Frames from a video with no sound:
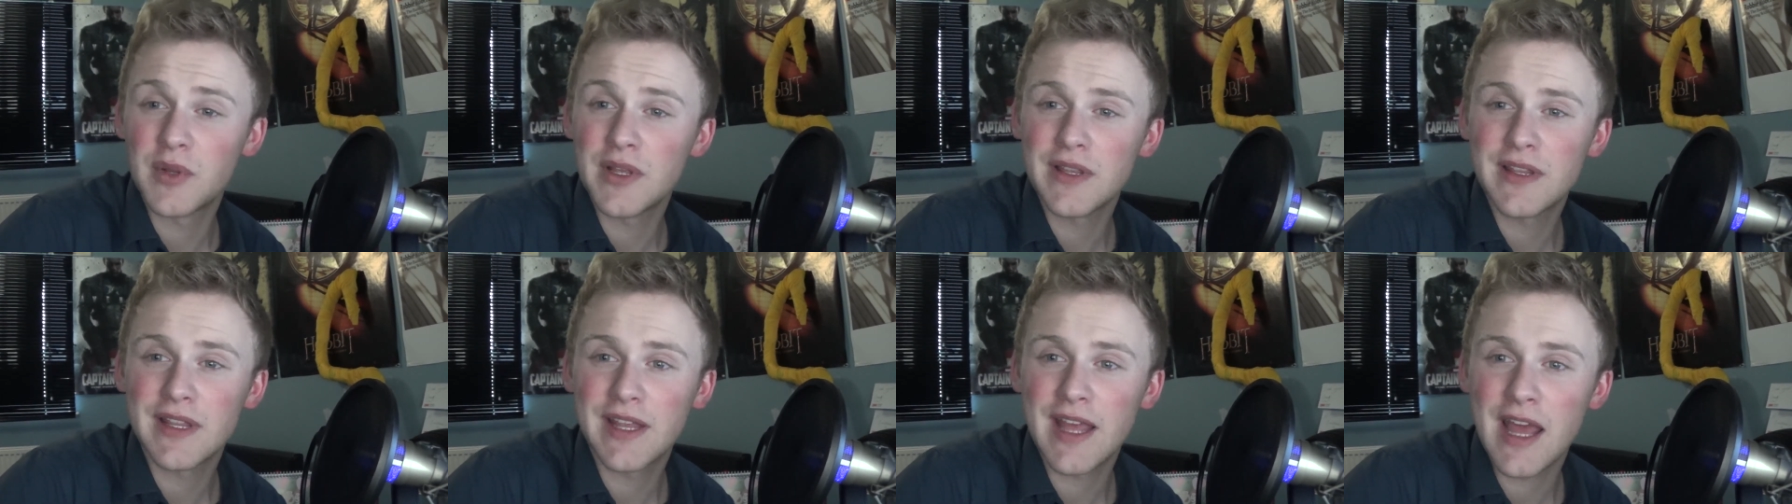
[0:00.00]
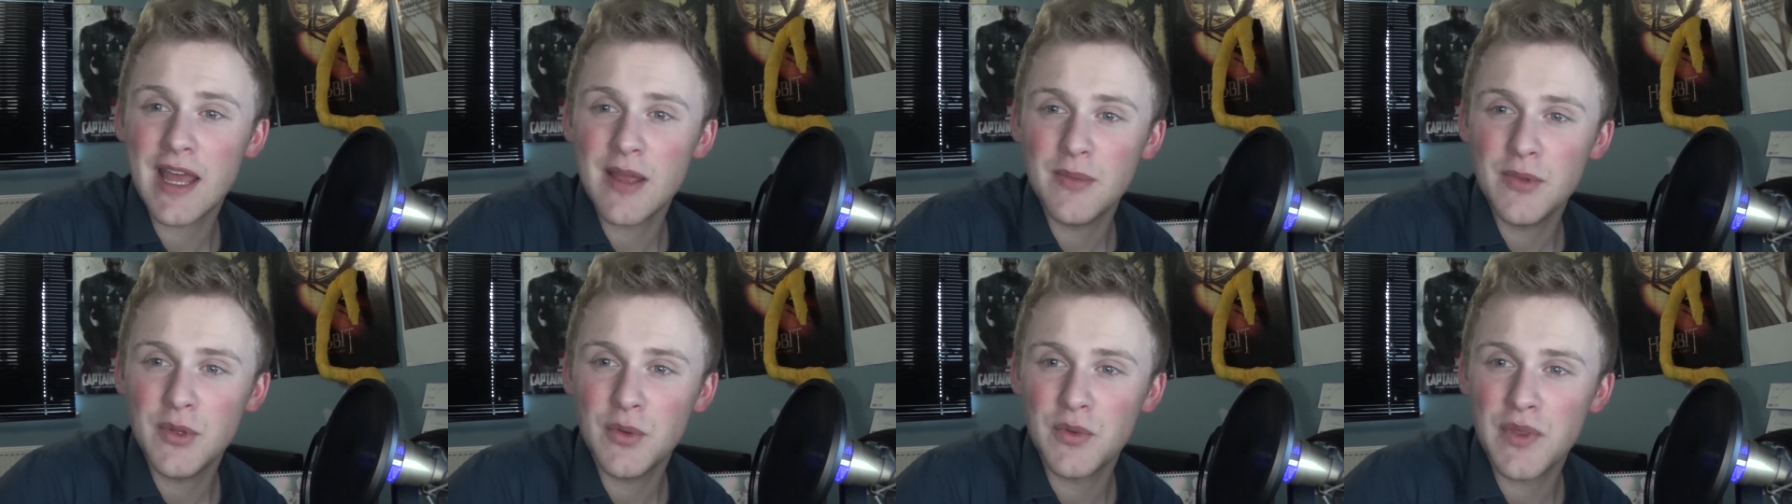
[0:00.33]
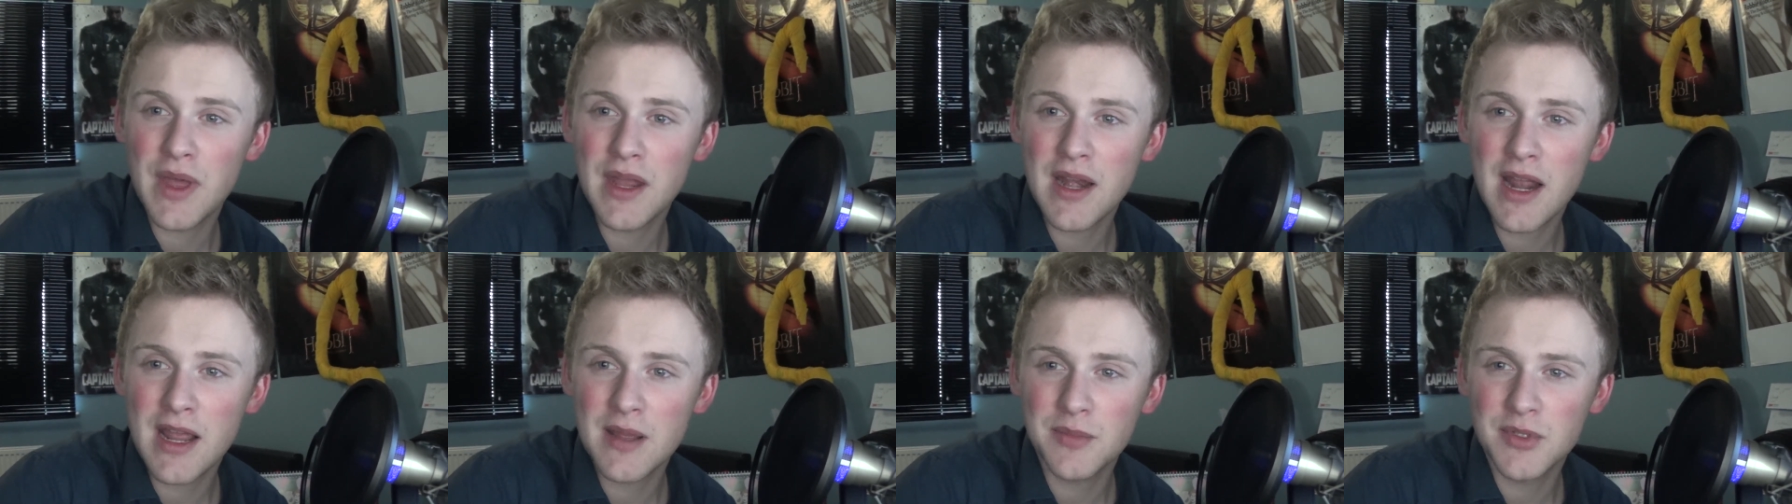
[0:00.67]
completed the game,
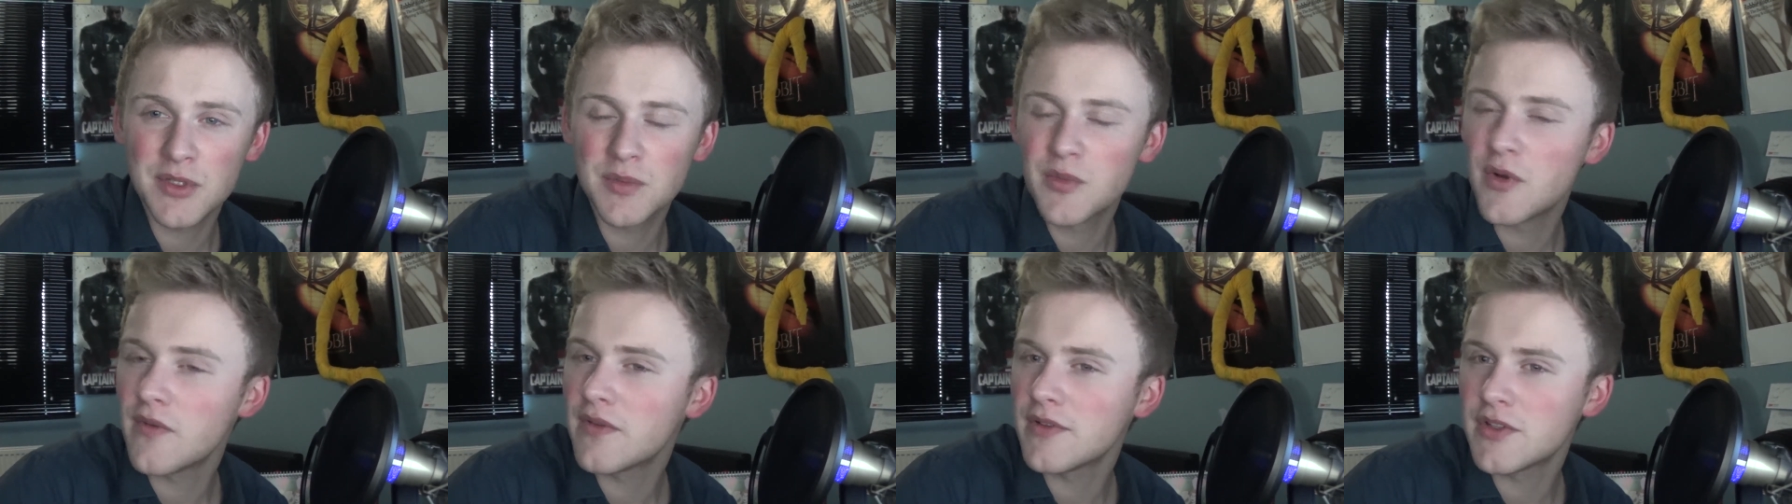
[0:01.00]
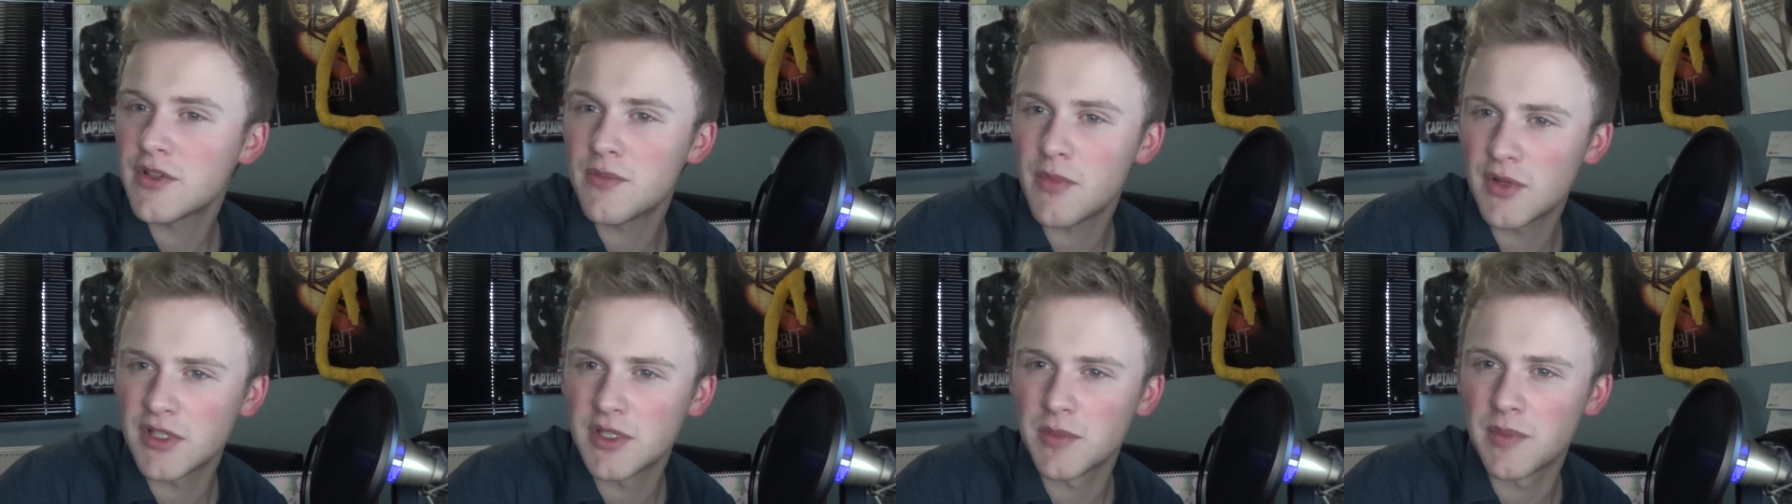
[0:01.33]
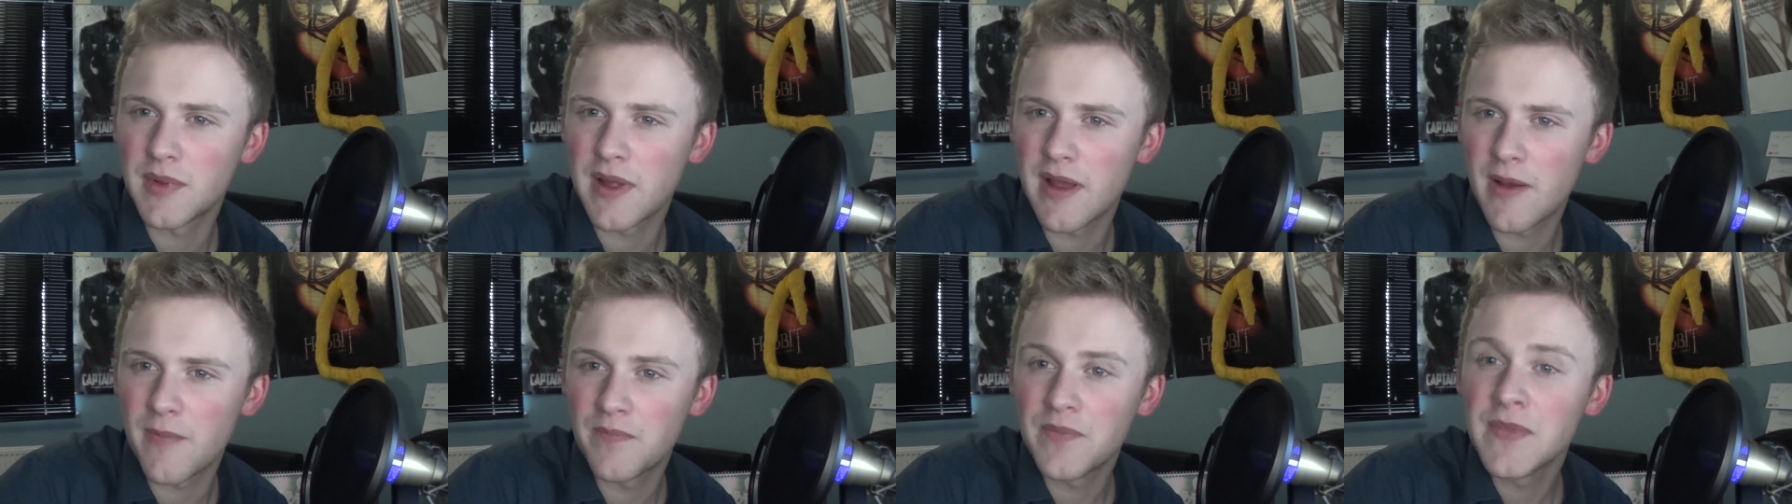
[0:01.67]
you're then able to move on to
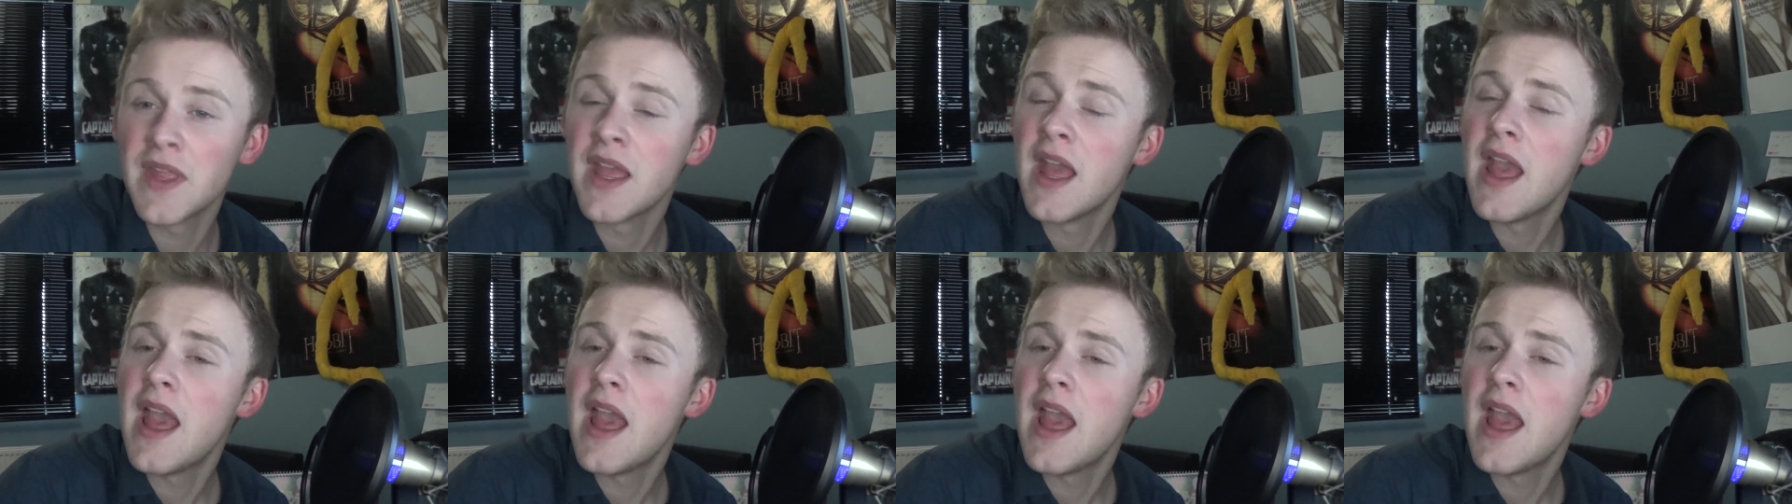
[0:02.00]
multiplayer.